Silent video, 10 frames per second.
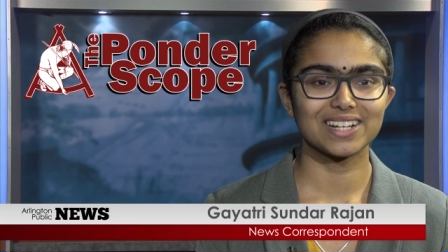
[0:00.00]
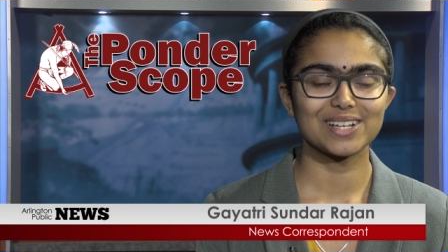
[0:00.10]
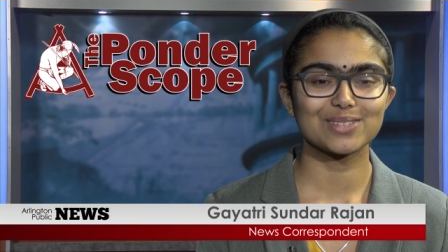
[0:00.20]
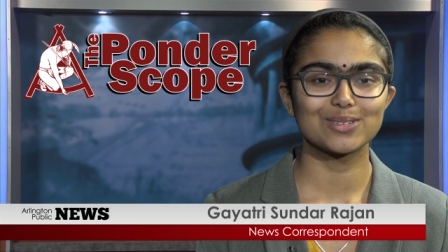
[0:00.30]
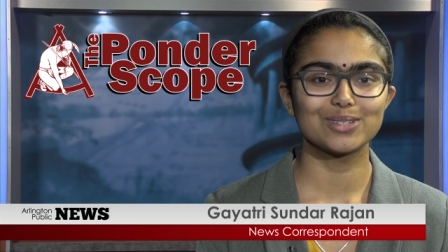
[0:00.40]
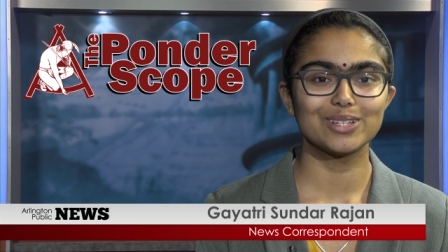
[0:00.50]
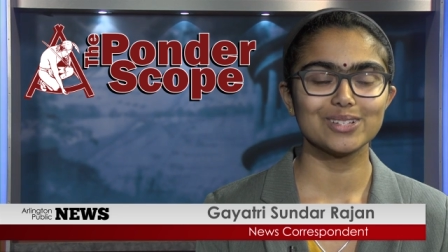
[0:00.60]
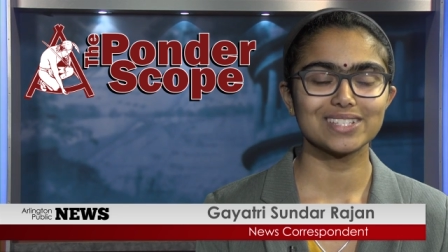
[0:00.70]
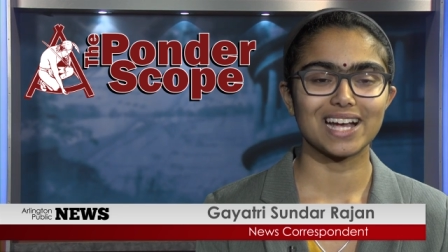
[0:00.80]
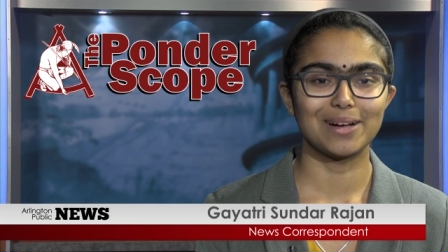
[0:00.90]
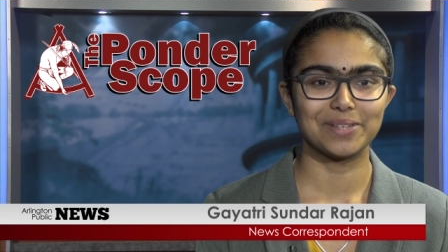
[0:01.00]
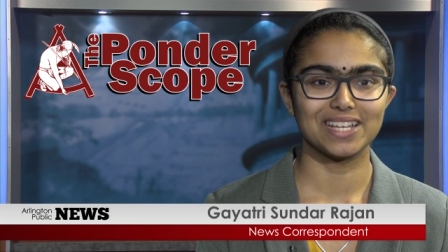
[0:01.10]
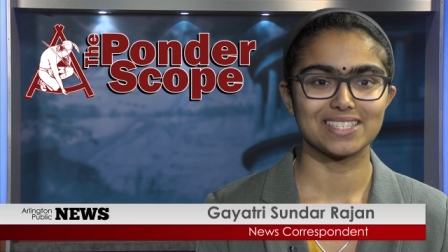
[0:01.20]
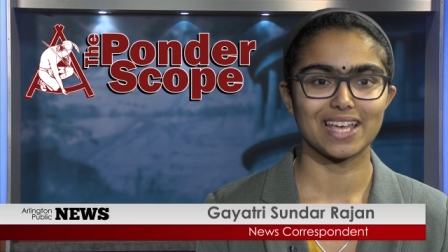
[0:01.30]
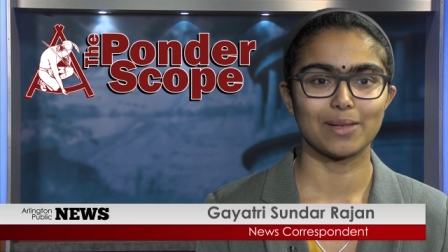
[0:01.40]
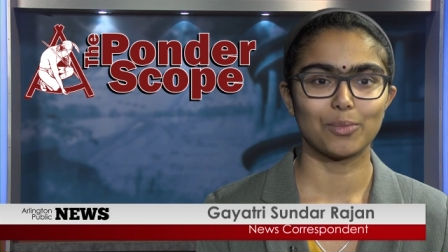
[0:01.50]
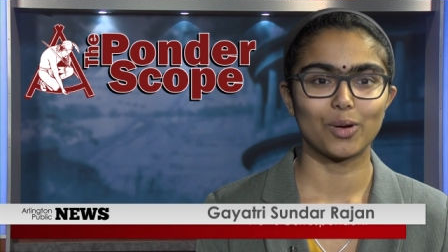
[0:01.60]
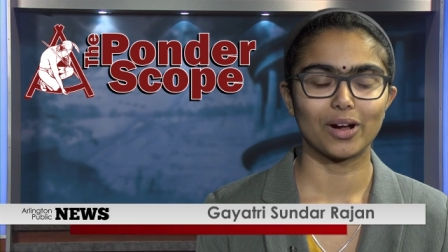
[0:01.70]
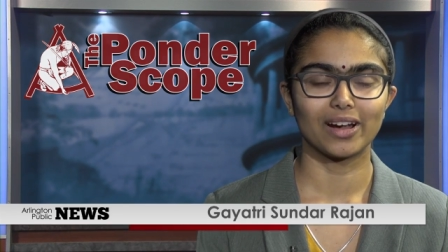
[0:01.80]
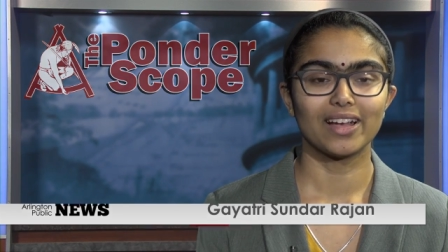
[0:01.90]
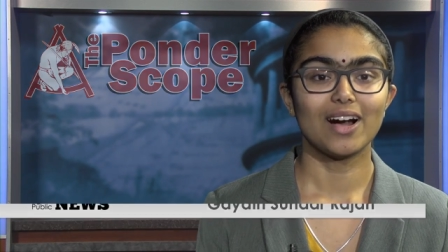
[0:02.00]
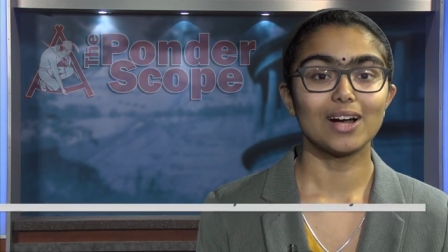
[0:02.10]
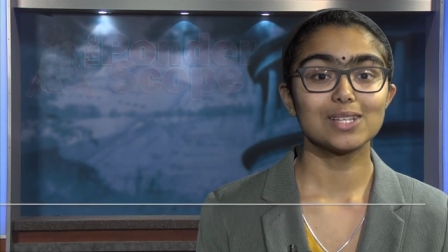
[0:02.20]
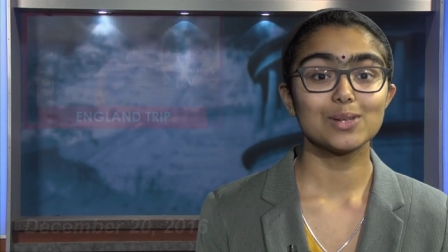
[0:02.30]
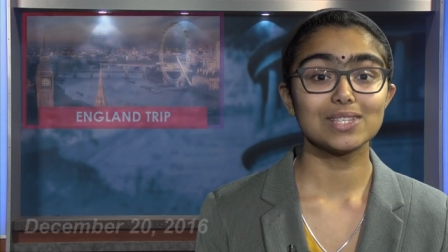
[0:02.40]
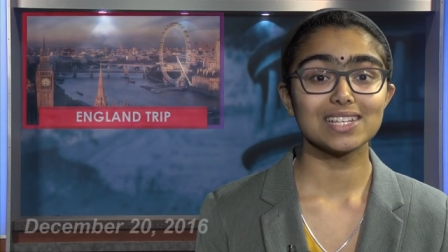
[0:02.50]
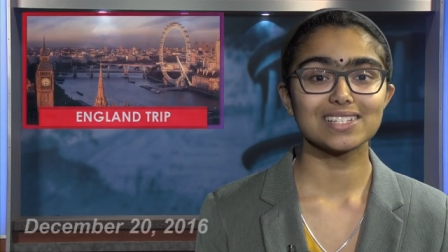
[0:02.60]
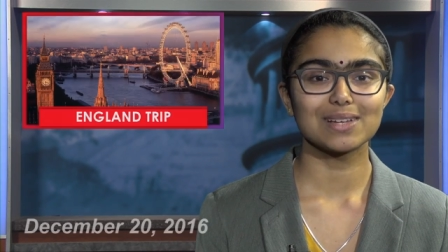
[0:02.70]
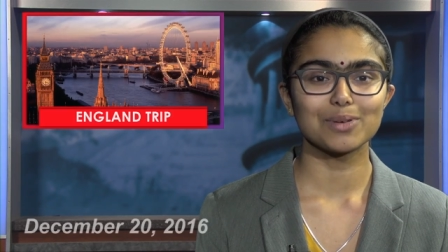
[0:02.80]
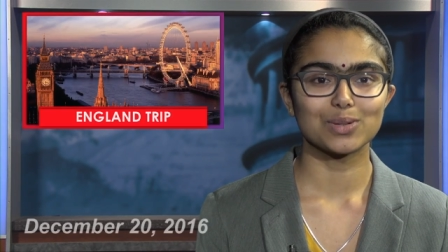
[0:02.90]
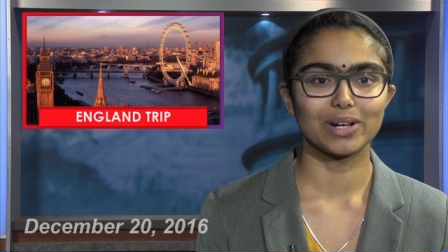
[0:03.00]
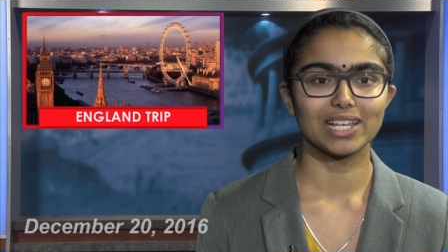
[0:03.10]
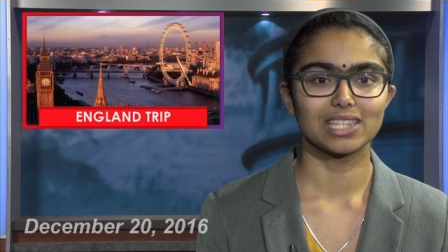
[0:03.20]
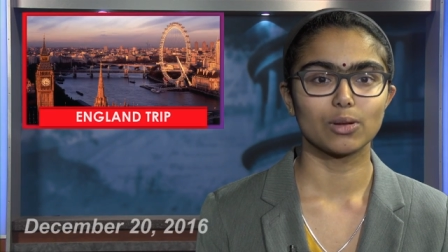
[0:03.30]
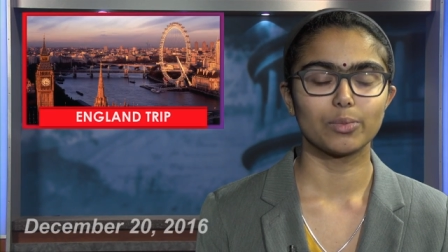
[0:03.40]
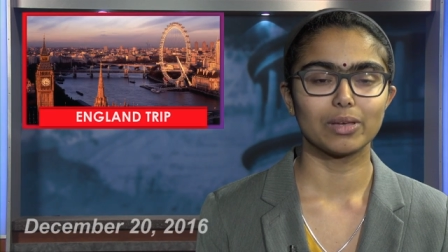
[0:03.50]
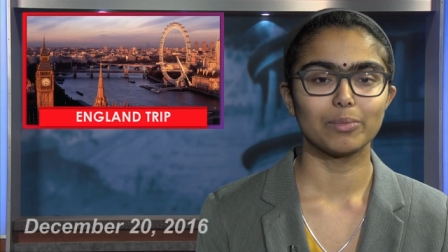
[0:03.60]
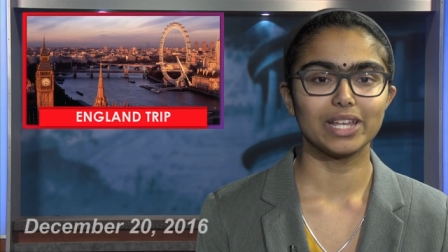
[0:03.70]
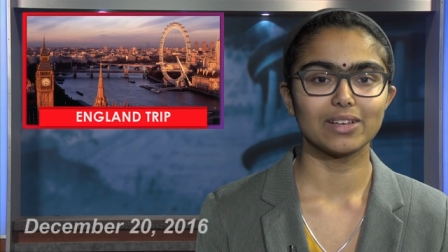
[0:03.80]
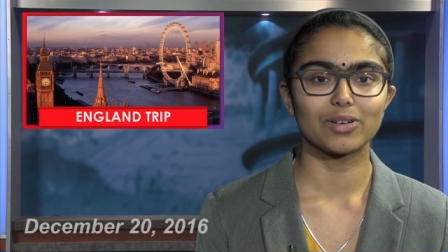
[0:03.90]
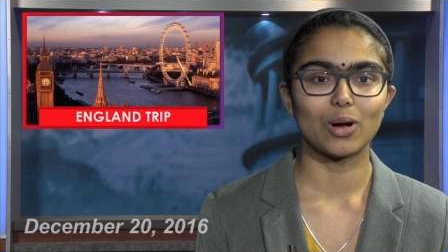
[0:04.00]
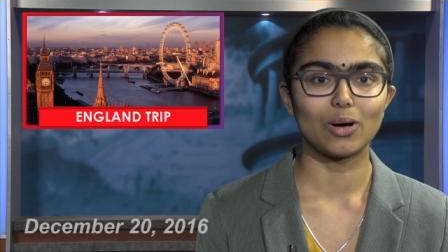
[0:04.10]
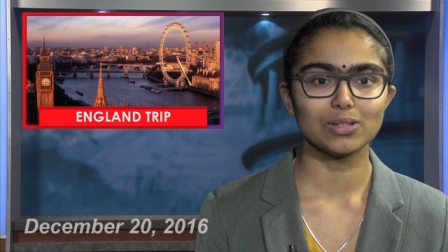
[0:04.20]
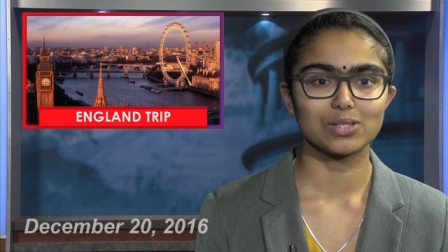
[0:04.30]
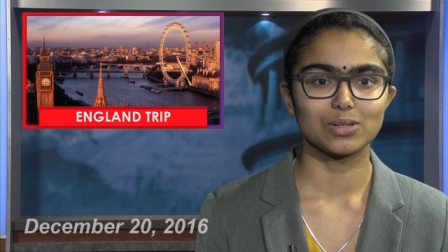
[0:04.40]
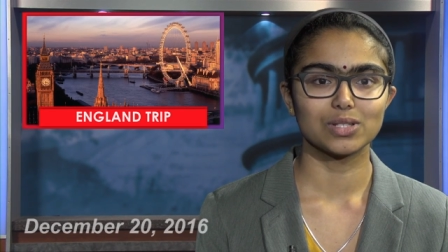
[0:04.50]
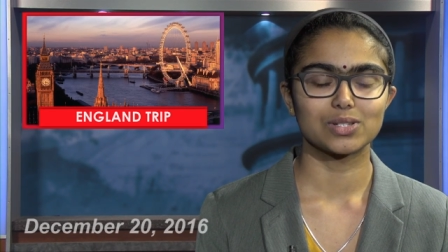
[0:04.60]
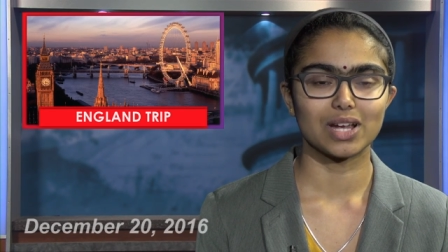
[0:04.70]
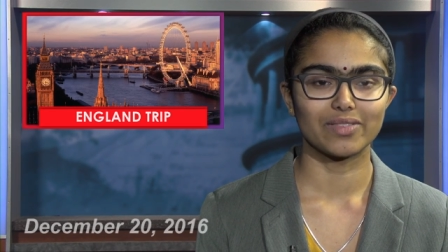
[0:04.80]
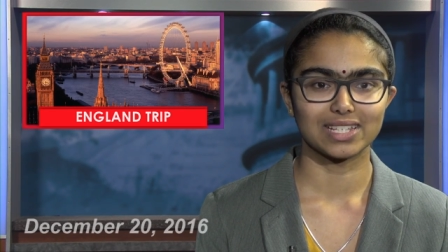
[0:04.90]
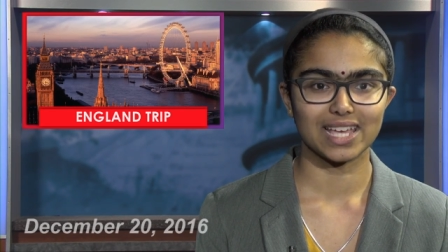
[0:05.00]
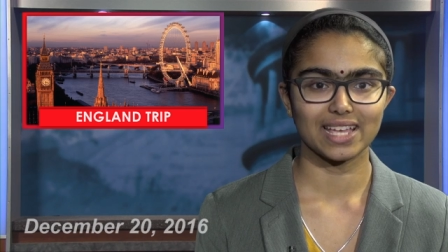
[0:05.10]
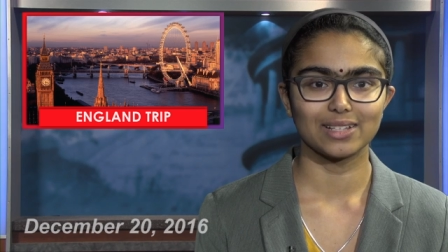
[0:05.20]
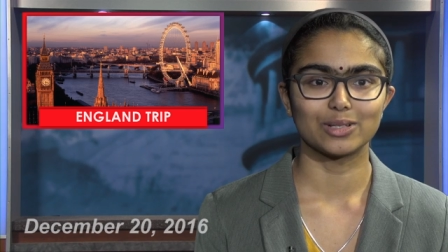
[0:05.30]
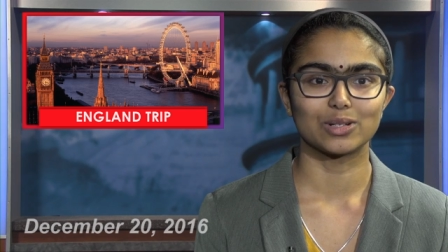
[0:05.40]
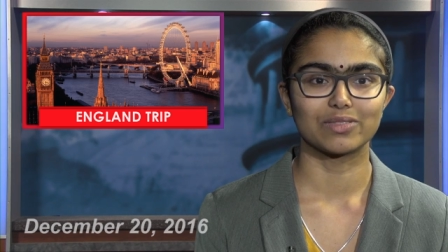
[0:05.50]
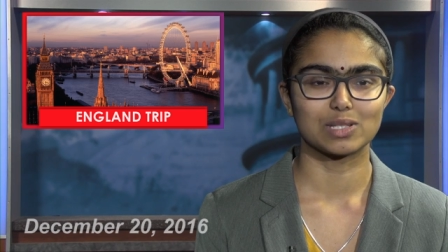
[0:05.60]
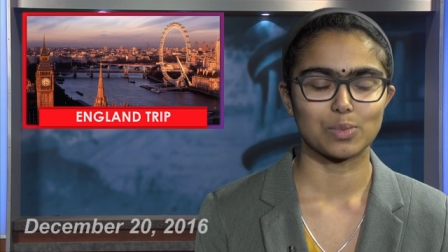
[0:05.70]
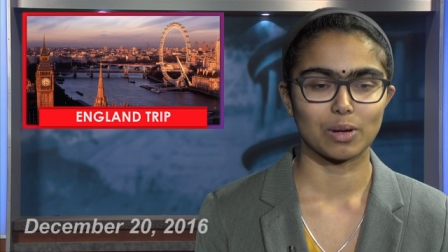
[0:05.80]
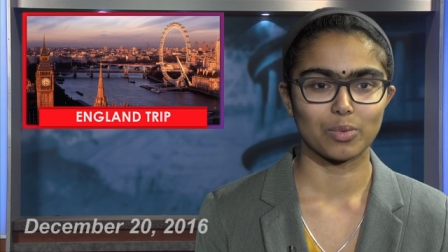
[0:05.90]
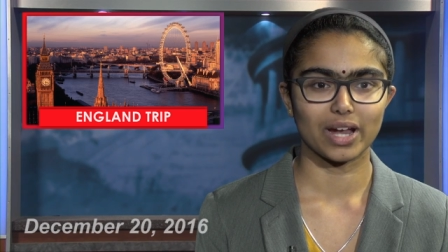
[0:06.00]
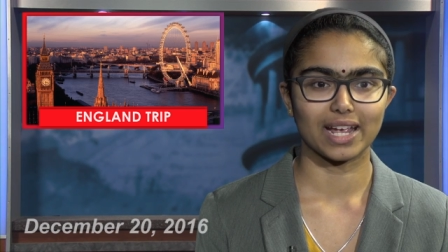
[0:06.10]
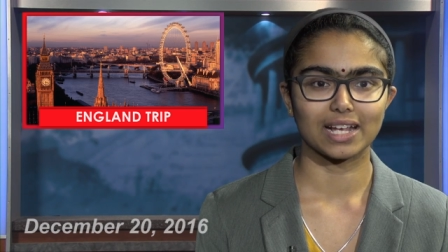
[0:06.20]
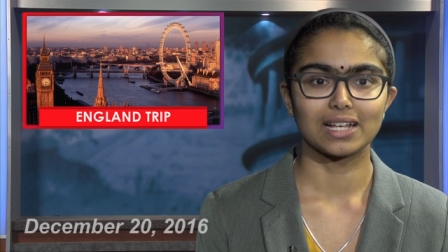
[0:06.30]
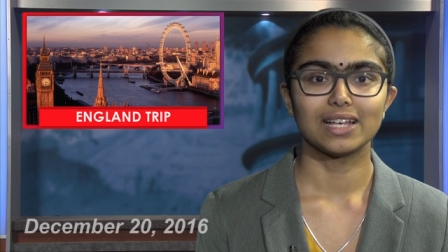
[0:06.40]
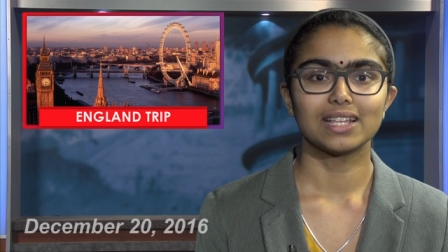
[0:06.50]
High School news, updates, and more. On Tuesday, December twentieth, there will be a meeting for all students traveling to England over spring break.